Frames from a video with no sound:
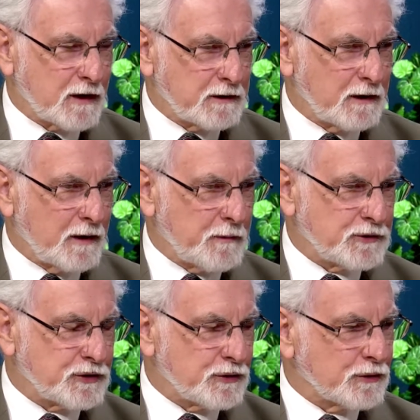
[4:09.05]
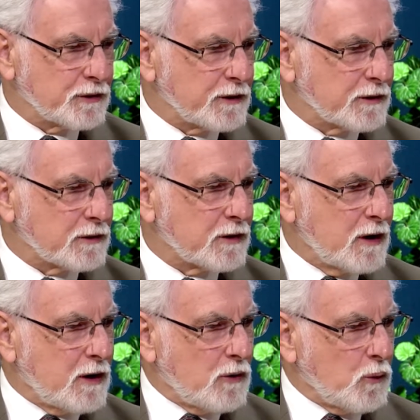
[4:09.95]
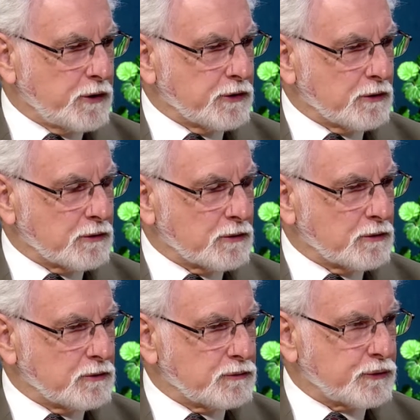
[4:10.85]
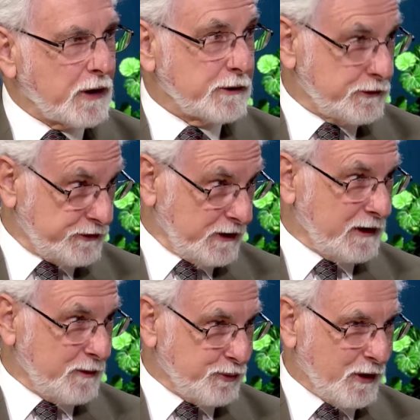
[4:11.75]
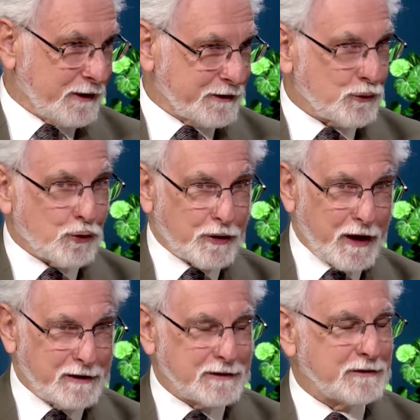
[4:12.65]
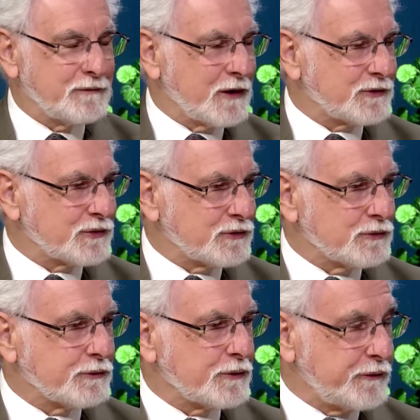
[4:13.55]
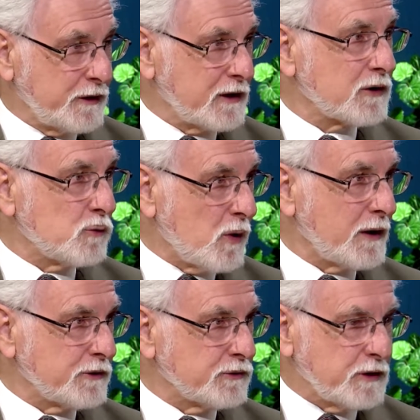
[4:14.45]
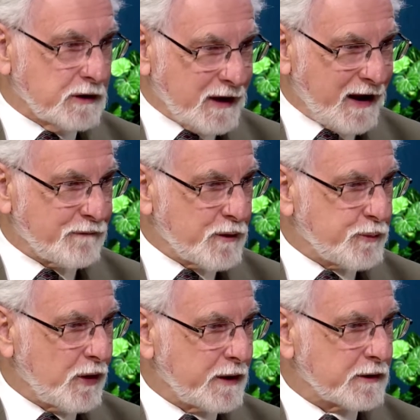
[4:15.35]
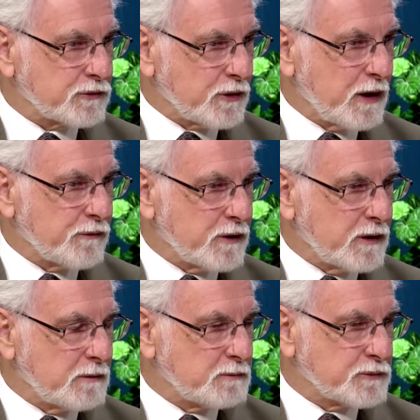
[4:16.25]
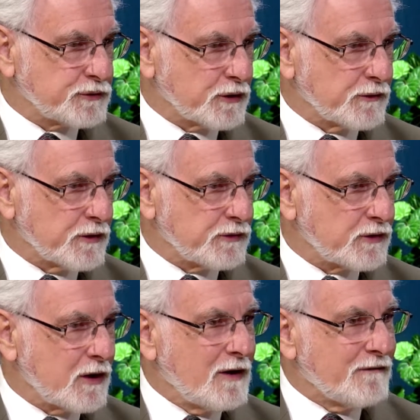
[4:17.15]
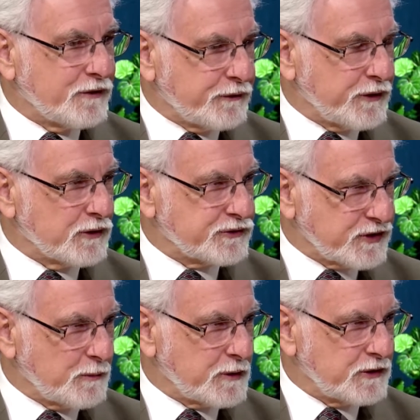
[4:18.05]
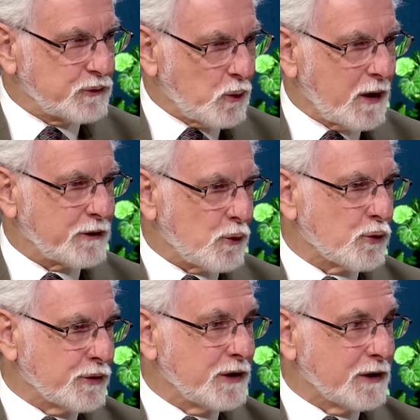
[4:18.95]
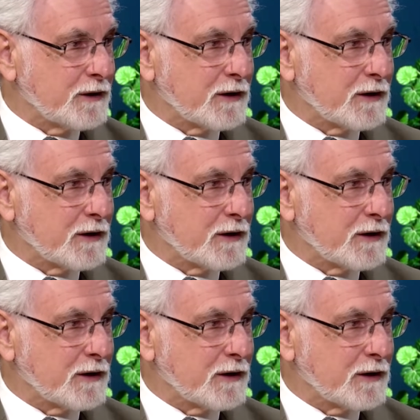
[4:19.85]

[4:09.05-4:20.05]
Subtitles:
I mentioned earlier, when you're trying to sell a product or get an investor, you're fulfilling a want or need. Every product or every service fulfills somebody's want or need.